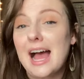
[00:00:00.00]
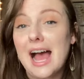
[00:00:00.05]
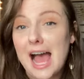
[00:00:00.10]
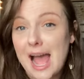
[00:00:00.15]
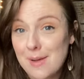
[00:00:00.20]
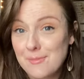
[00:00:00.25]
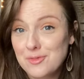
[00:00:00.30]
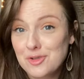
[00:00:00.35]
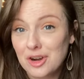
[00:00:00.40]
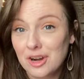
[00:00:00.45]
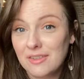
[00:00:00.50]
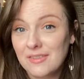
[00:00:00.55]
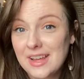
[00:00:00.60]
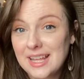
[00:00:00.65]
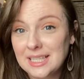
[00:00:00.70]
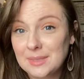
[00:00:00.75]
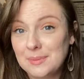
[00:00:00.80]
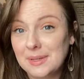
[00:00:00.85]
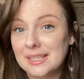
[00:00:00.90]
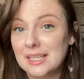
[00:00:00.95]
I'm
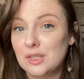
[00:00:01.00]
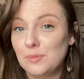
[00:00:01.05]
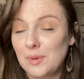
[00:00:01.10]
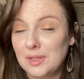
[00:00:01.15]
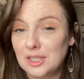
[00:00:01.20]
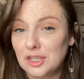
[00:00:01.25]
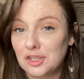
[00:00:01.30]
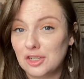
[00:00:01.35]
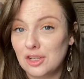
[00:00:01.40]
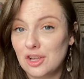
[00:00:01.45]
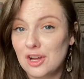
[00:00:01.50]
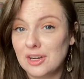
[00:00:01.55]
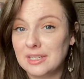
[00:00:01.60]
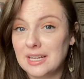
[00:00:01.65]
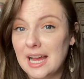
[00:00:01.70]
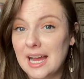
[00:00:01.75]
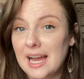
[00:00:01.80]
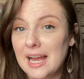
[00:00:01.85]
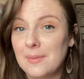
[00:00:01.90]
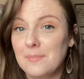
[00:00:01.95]
nervous because it's been such a long
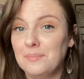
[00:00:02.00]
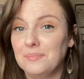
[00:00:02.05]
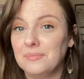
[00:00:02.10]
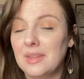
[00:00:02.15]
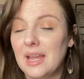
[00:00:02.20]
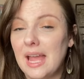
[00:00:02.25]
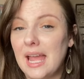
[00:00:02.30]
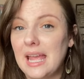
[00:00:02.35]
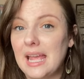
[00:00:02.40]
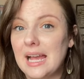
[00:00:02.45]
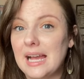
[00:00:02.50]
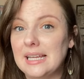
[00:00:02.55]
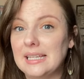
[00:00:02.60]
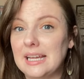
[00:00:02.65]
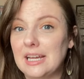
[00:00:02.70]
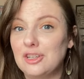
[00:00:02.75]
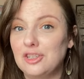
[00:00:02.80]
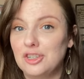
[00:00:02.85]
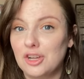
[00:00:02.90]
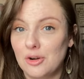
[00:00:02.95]
time and
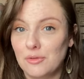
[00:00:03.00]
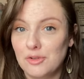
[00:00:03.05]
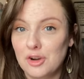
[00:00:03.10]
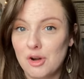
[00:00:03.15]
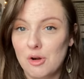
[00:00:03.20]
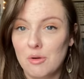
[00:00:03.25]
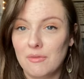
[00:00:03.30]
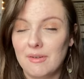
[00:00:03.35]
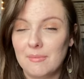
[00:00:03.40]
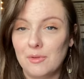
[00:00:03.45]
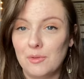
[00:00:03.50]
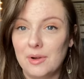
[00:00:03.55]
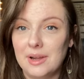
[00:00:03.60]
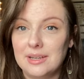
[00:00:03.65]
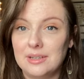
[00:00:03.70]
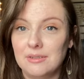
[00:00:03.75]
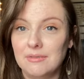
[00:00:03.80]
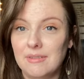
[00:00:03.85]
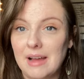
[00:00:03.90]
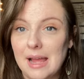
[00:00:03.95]
I don't know if I'm
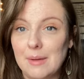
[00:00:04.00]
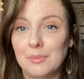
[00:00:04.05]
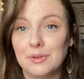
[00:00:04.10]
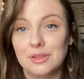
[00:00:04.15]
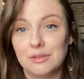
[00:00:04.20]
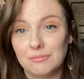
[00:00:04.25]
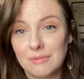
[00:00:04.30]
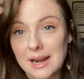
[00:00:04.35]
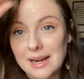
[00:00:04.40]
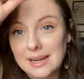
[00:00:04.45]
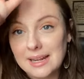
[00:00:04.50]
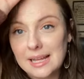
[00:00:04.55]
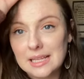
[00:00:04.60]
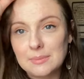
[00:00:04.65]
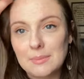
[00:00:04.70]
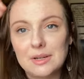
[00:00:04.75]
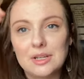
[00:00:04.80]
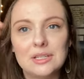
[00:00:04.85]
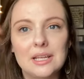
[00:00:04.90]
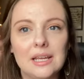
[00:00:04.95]
going to vibe with the writing as
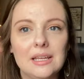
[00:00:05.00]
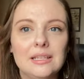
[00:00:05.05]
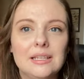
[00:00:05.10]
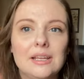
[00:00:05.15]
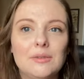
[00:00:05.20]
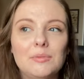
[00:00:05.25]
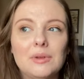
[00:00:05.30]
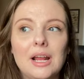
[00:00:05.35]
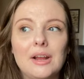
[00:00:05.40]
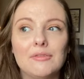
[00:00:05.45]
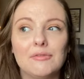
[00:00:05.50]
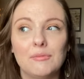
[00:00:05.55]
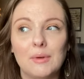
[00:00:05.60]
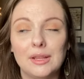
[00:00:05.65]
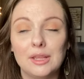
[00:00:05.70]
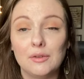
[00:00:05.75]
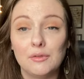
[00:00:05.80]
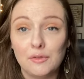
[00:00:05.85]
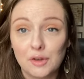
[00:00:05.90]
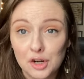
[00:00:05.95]
much as I did when I
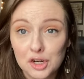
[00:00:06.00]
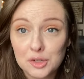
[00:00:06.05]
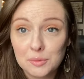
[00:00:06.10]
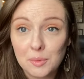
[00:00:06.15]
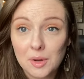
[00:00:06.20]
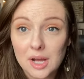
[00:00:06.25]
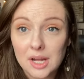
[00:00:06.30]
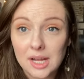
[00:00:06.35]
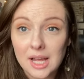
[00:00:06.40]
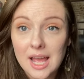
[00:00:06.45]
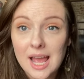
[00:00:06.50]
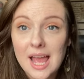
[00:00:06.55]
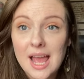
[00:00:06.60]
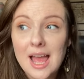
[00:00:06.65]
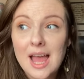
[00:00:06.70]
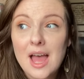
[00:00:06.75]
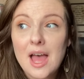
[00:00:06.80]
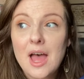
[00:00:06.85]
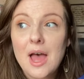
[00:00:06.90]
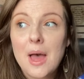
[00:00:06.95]
read the first book,
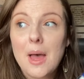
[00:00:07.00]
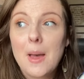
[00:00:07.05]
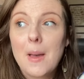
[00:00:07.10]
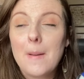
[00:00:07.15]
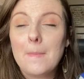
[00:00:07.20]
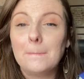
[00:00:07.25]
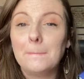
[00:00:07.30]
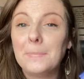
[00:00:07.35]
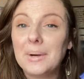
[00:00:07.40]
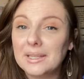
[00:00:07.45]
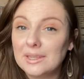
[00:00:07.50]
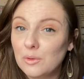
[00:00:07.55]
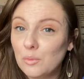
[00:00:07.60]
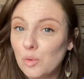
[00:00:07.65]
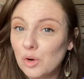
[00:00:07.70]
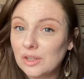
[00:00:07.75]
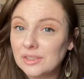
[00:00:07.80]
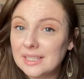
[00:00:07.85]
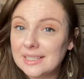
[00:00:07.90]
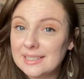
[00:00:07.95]
but the
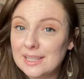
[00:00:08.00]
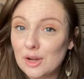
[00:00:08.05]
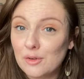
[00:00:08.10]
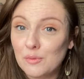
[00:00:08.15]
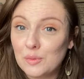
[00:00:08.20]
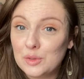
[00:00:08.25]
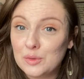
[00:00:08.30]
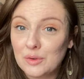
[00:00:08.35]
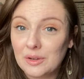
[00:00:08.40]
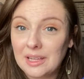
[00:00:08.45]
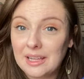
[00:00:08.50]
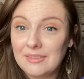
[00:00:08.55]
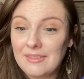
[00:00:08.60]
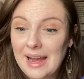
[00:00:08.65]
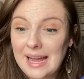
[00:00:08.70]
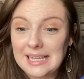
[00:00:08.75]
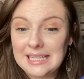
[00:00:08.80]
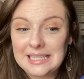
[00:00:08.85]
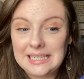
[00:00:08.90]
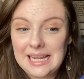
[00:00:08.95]
world itself was really
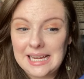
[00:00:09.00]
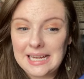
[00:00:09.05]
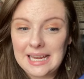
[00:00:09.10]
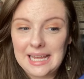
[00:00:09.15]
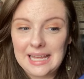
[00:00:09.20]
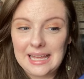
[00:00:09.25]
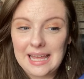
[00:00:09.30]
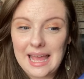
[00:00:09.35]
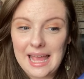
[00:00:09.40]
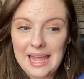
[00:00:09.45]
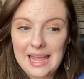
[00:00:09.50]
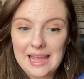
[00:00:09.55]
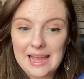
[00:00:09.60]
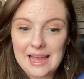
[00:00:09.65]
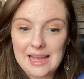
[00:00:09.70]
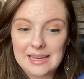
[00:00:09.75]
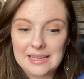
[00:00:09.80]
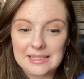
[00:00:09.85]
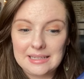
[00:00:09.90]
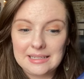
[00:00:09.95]
fascinating
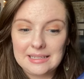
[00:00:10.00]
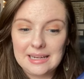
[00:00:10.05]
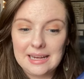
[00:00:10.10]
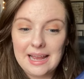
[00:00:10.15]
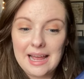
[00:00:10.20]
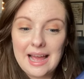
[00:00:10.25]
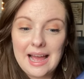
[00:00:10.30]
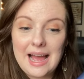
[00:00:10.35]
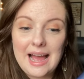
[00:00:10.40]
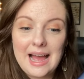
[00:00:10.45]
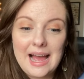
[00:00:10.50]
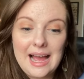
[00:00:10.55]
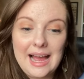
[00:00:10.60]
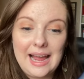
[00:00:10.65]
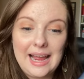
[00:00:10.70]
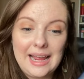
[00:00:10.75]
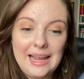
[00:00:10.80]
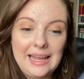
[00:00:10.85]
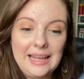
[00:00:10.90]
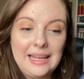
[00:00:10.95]
and
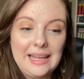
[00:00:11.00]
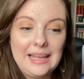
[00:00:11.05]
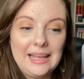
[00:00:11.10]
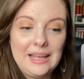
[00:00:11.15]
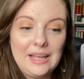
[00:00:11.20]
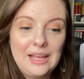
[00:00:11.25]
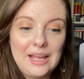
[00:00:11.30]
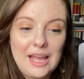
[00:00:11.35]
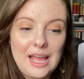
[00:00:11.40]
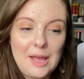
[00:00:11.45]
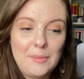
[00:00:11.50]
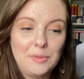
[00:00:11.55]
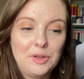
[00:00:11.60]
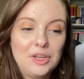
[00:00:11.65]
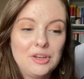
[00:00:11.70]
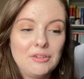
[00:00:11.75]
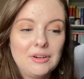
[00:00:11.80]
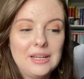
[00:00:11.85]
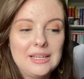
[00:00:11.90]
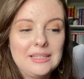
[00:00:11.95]
I am
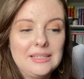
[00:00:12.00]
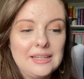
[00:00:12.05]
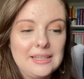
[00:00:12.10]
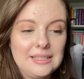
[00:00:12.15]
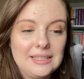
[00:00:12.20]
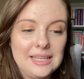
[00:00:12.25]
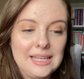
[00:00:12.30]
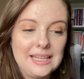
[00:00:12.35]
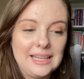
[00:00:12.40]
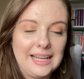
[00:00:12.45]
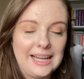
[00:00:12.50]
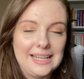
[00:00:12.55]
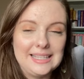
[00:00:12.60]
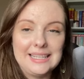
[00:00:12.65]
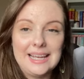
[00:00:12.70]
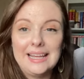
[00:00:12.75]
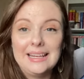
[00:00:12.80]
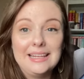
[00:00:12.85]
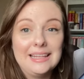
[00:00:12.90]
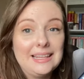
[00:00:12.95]
curious to see, like I
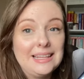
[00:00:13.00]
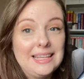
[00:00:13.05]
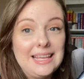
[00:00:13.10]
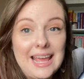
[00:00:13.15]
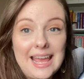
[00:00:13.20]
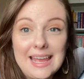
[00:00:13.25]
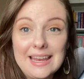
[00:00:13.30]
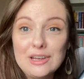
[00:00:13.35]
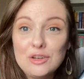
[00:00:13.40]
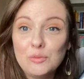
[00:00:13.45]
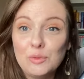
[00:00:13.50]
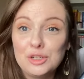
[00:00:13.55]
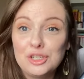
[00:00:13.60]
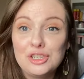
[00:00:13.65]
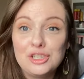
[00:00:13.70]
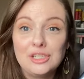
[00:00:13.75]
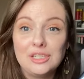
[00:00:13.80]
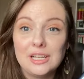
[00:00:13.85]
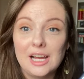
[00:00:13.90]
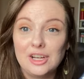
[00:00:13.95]
said, the end was
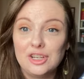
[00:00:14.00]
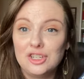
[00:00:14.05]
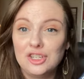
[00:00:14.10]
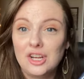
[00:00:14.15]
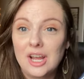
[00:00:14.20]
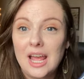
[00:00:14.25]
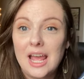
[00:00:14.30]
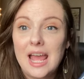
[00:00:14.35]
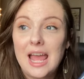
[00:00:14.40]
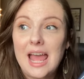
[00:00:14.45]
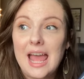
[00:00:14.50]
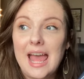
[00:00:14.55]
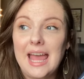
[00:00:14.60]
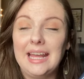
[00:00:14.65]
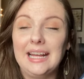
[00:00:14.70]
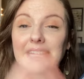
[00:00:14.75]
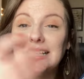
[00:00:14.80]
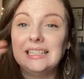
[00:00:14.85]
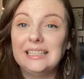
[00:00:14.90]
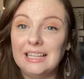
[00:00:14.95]
such
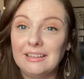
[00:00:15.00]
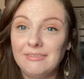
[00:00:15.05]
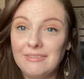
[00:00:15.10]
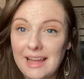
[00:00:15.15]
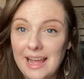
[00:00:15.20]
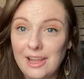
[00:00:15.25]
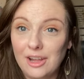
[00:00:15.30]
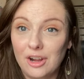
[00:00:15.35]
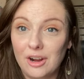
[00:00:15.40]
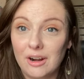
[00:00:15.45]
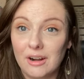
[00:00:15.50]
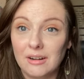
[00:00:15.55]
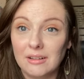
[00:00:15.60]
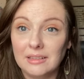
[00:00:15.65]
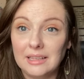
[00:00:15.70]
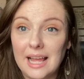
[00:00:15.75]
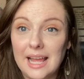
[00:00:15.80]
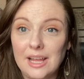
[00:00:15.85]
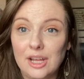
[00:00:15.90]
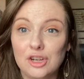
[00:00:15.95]
a cliffhanger,
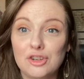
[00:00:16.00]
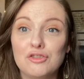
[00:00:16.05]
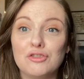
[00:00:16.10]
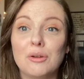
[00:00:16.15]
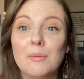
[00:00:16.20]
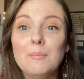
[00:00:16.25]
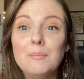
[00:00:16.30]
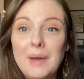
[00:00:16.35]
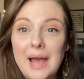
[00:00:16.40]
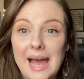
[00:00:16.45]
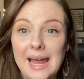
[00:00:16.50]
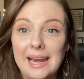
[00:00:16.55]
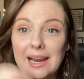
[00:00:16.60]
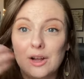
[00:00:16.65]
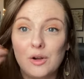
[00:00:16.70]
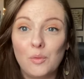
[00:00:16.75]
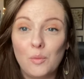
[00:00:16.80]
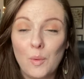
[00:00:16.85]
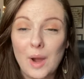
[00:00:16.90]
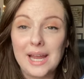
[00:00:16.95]
like
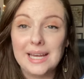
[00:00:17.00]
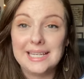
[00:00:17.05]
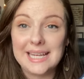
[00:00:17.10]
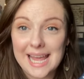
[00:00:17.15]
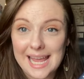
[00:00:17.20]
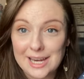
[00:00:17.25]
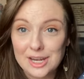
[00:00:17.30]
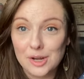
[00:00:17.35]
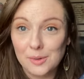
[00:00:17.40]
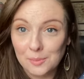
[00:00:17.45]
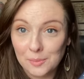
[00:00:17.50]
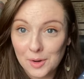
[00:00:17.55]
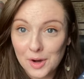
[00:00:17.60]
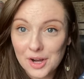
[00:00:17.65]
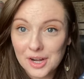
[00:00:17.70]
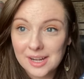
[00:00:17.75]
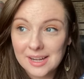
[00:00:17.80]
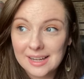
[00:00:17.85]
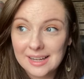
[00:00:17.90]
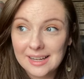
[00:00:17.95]
dramatic way to end a
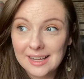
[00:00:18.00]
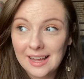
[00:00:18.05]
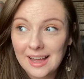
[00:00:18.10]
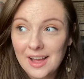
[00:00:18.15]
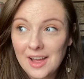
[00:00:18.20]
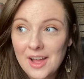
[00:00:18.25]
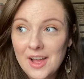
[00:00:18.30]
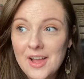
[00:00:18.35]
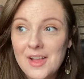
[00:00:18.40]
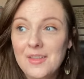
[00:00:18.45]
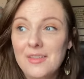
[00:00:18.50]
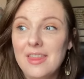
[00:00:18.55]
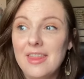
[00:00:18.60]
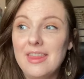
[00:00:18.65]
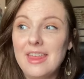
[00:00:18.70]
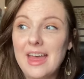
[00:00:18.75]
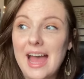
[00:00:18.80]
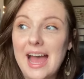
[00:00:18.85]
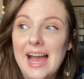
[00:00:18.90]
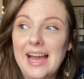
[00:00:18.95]
book
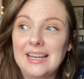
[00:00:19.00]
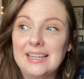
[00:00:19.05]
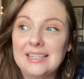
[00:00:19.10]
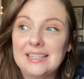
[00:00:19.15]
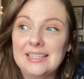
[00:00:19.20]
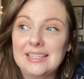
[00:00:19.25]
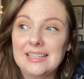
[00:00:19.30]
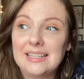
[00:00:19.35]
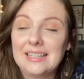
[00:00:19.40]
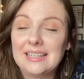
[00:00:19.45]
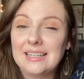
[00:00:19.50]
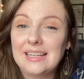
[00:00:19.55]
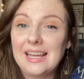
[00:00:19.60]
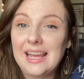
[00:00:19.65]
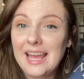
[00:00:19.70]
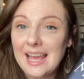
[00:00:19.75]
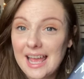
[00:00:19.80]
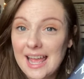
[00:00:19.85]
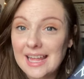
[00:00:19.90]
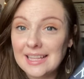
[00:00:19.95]
that
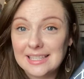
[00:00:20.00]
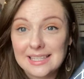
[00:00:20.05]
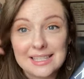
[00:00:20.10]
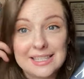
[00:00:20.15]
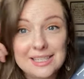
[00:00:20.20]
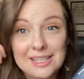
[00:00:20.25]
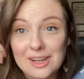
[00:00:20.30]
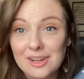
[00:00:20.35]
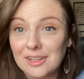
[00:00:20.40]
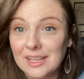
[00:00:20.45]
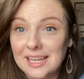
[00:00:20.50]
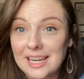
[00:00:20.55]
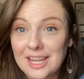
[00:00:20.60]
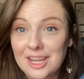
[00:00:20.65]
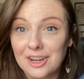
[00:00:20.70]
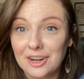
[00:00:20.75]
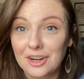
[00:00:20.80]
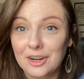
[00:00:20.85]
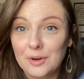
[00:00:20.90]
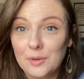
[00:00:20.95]
it's still in
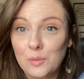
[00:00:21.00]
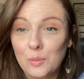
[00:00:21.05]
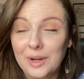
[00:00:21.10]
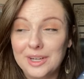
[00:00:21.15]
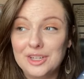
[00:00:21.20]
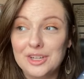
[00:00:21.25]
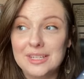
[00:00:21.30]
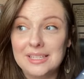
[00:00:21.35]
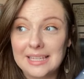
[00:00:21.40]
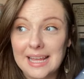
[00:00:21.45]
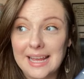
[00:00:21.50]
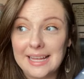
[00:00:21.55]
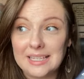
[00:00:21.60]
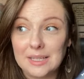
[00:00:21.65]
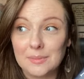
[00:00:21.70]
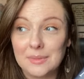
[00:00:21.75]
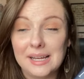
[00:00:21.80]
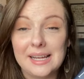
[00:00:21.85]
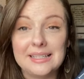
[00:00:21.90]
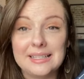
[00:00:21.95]
here, which is saying
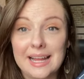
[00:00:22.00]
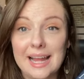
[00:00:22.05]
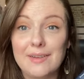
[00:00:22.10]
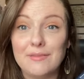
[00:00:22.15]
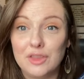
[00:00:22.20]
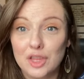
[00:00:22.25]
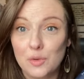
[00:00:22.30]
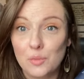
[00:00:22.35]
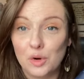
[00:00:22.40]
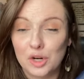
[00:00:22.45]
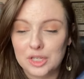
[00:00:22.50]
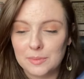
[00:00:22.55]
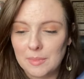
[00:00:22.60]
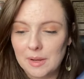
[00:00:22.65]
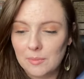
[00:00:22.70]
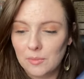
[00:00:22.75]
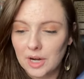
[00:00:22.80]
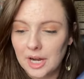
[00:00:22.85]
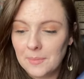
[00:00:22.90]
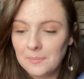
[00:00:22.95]
something because I have the worst
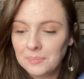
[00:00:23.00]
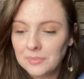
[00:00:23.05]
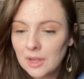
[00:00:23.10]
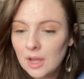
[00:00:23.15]
memory.